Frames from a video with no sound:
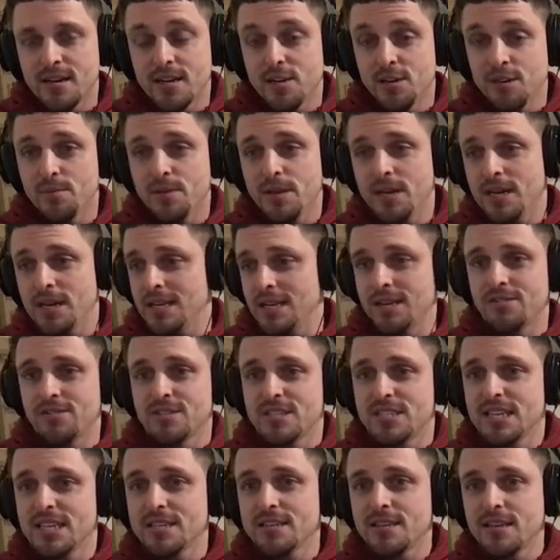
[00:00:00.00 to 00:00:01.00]
and you're playing another
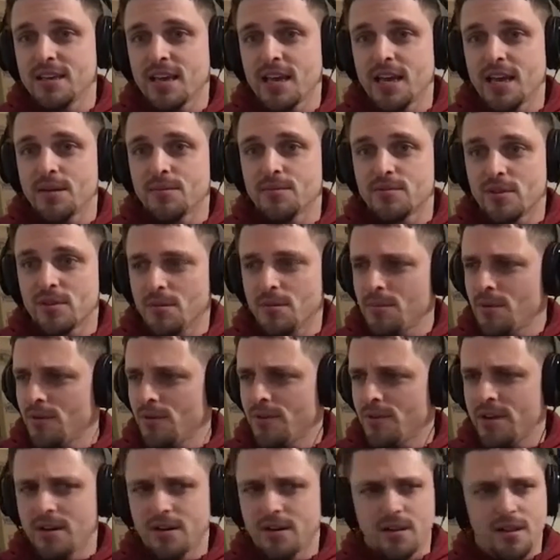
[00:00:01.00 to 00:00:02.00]
60 games. So I'm
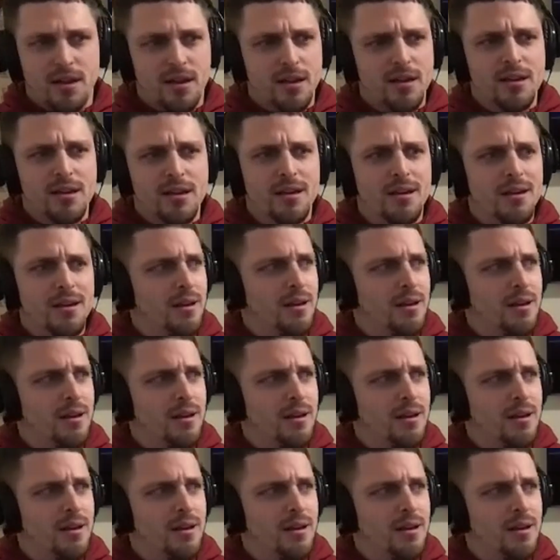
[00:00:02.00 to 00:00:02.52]
over here like,